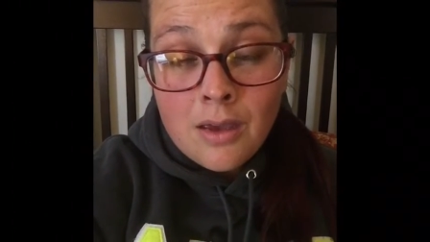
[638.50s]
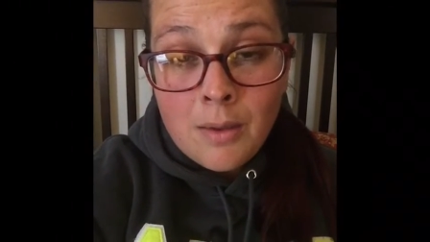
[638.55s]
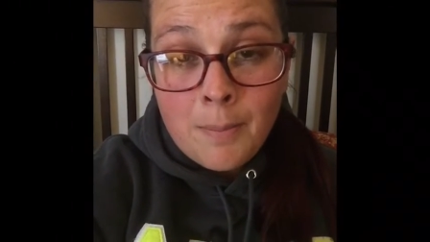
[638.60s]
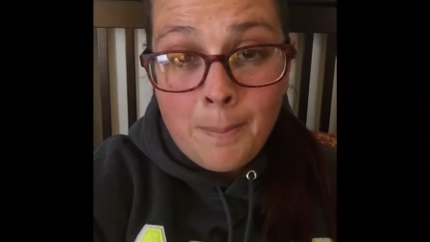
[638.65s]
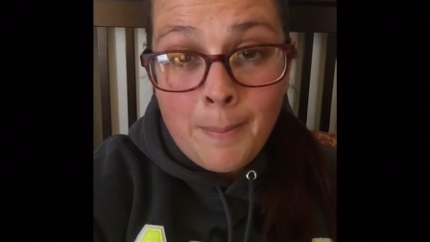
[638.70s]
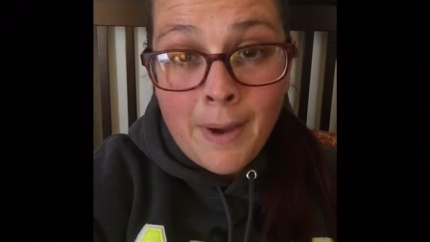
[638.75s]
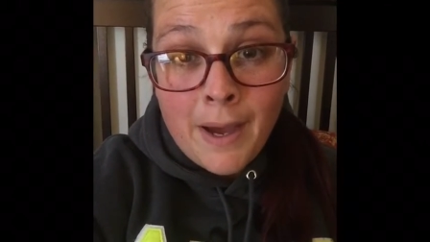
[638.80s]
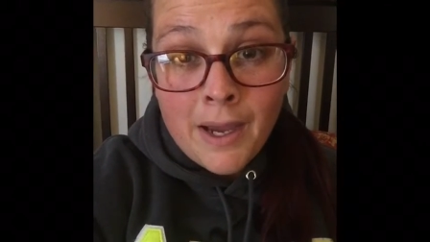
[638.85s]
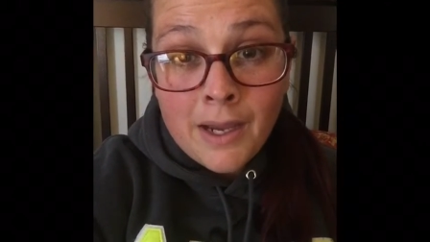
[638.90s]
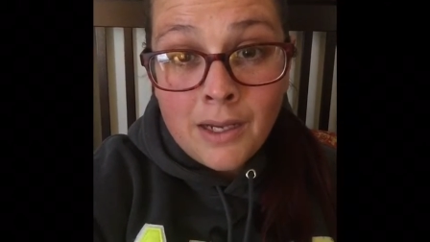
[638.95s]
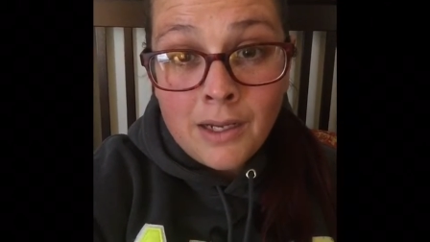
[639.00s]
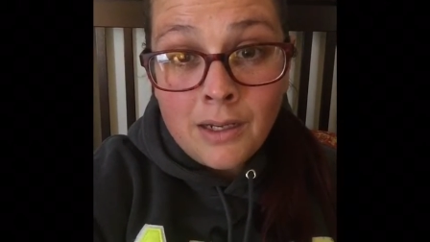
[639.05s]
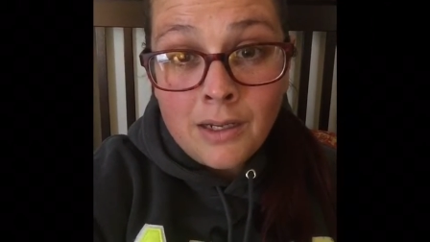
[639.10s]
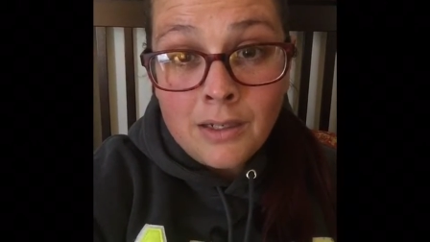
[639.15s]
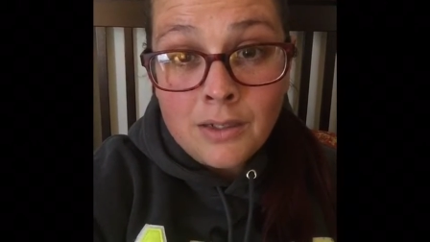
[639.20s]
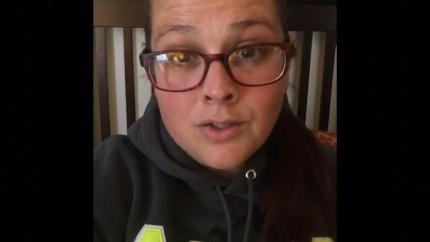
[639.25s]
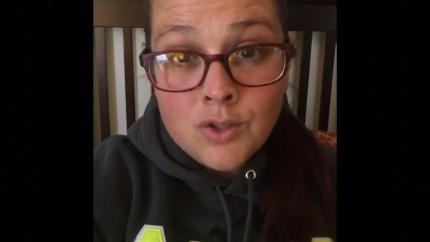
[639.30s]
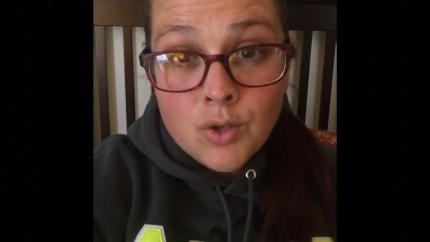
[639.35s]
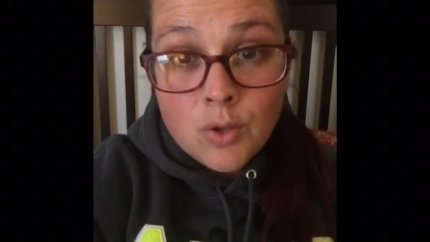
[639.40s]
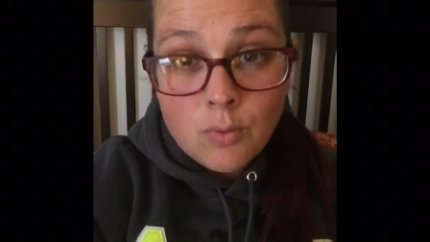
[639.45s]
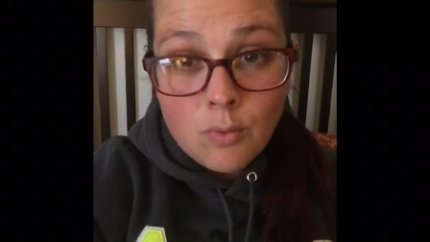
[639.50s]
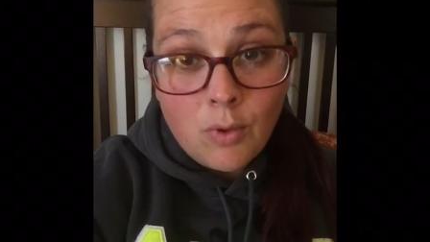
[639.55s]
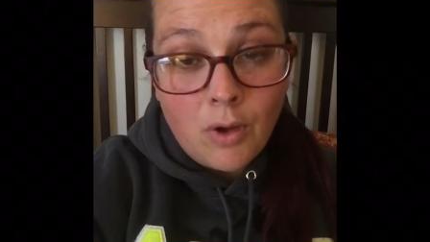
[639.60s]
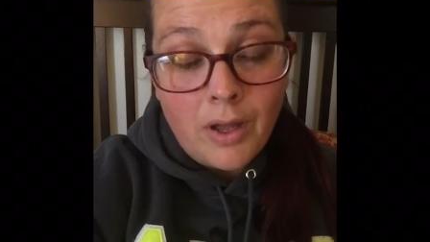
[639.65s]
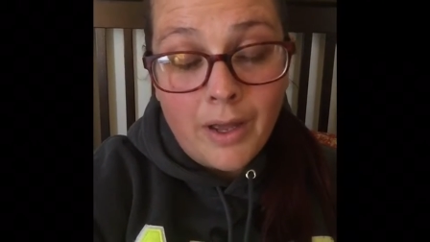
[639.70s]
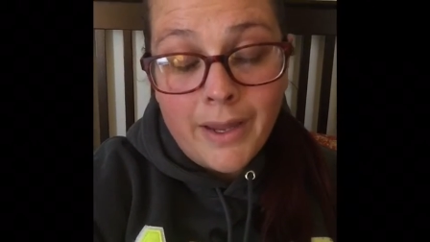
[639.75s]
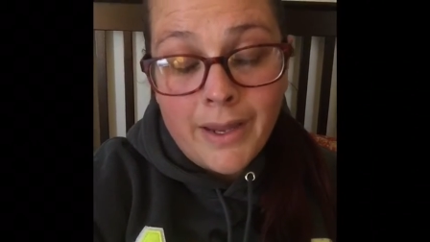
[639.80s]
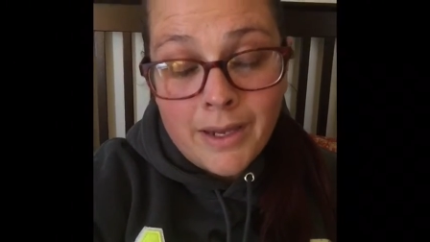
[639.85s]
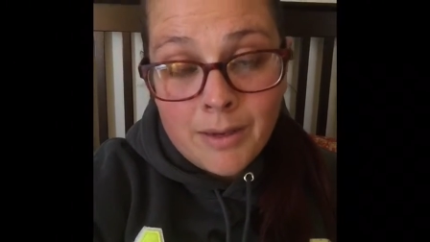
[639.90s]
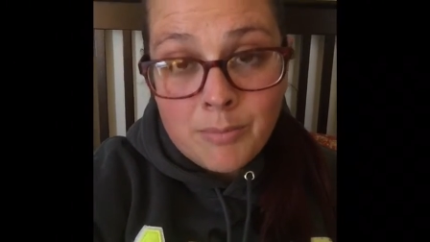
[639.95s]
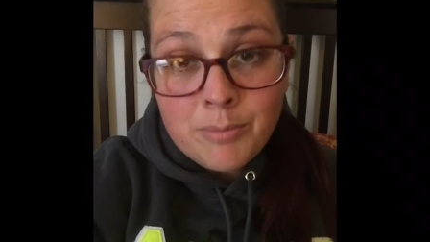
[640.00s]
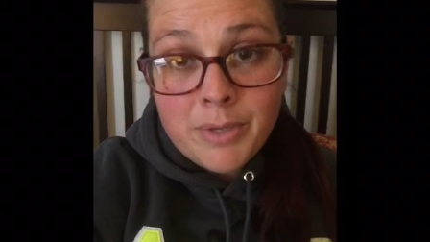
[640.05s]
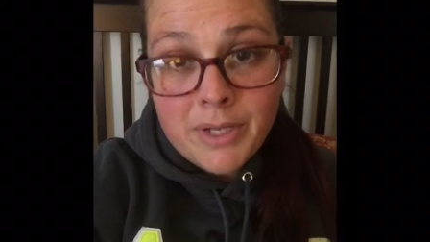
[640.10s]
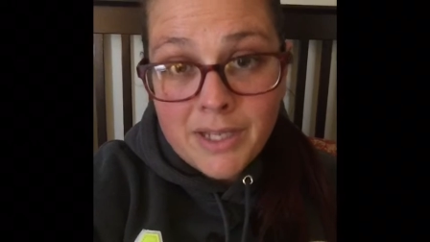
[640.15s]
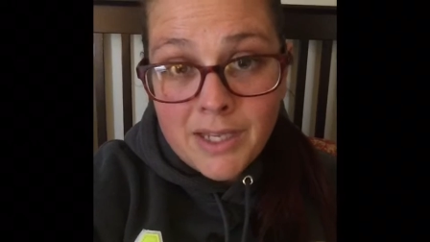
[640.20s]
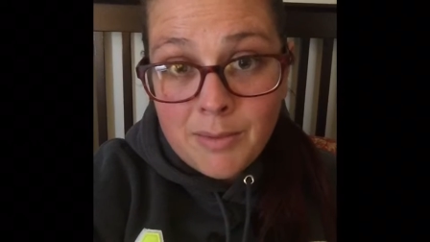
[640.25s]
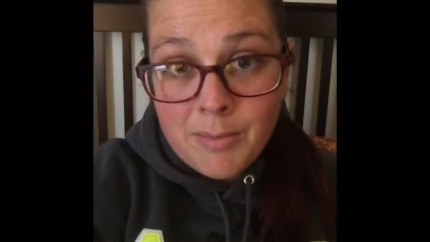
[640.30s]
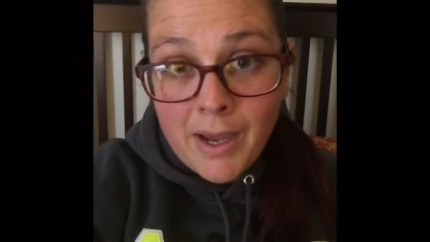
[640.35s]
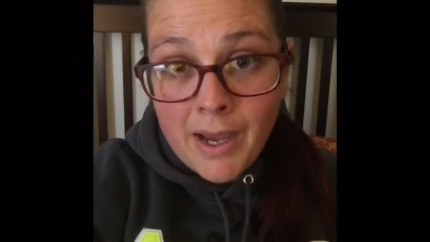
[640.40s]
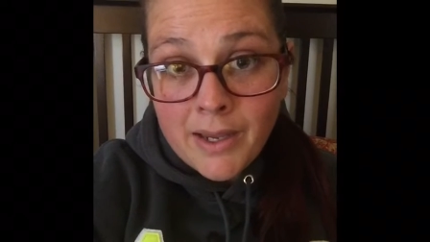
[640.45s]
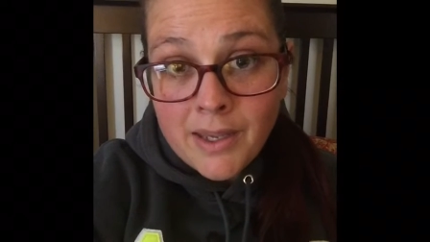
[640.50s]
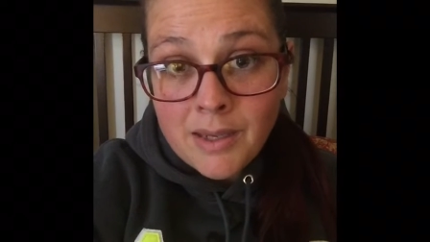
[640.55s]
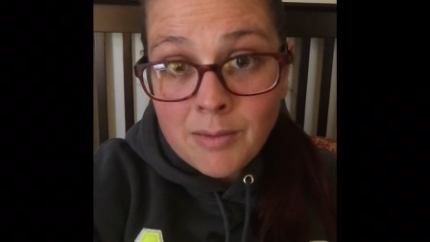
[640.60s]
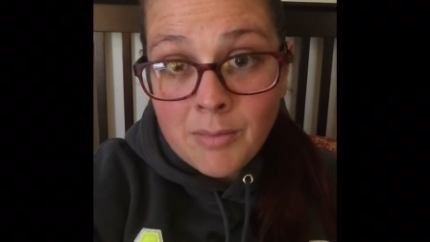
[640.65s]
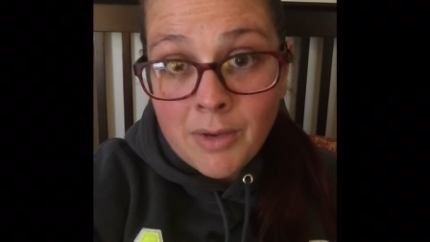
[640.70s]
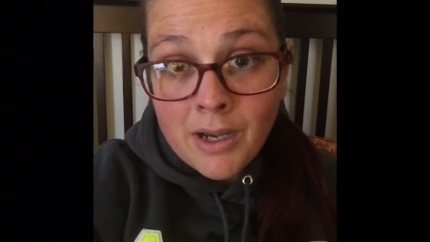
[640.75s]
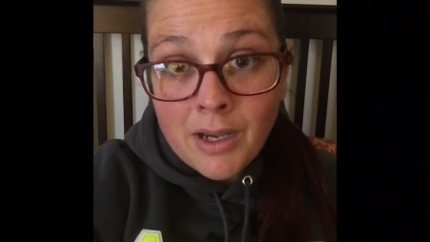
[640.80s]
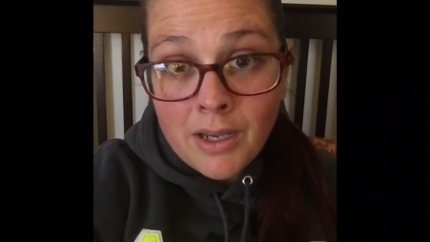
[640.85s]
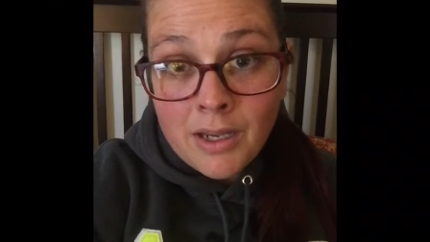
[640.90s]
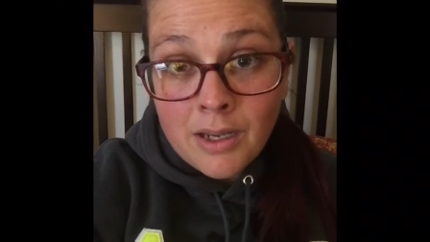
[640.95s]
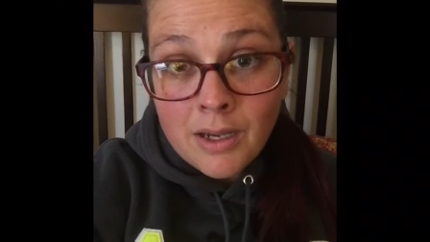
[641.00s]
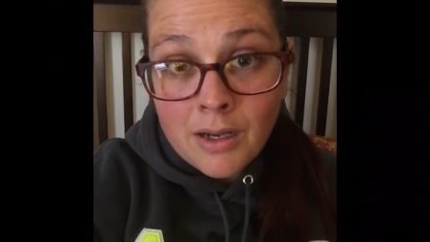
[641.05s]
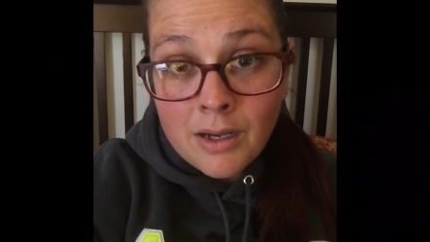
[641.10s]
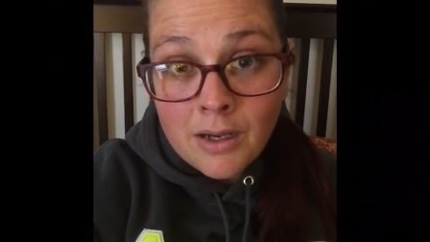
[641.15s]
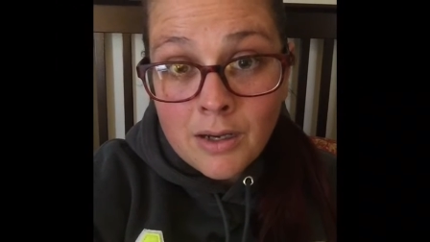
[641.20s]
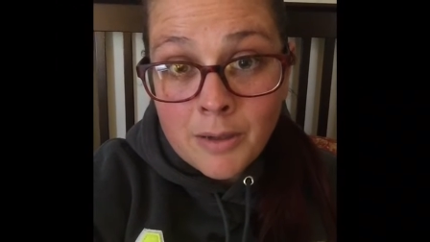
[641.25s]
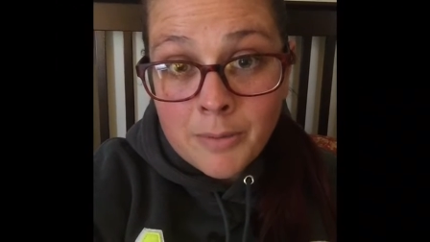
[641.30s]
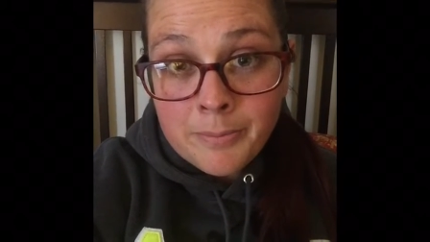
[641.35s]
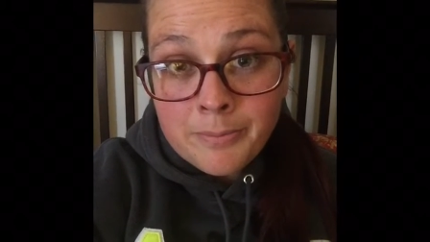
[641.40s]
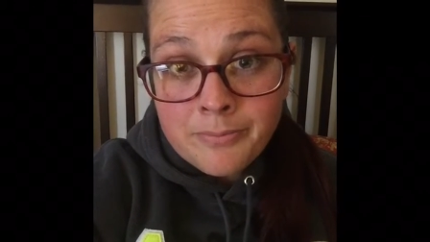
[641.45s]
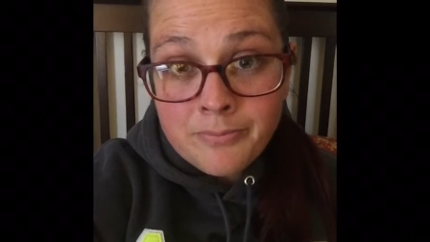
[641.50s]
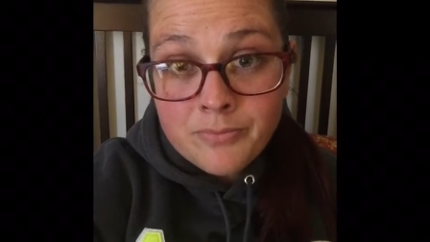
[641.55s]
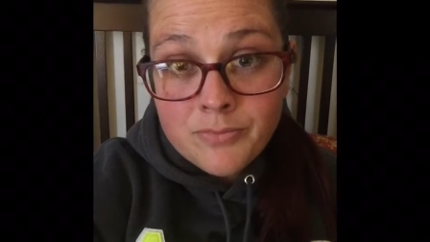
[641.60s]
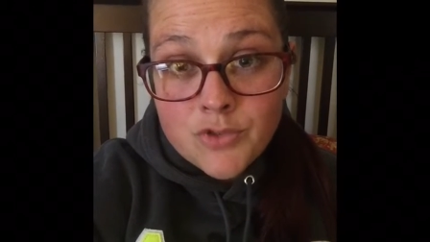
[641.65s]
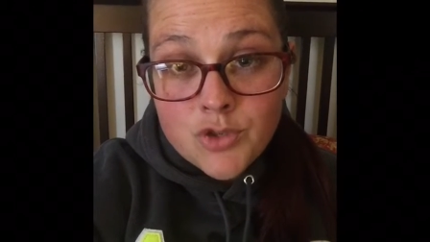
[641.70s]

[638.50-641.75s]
my, well, I am piggybacking my um,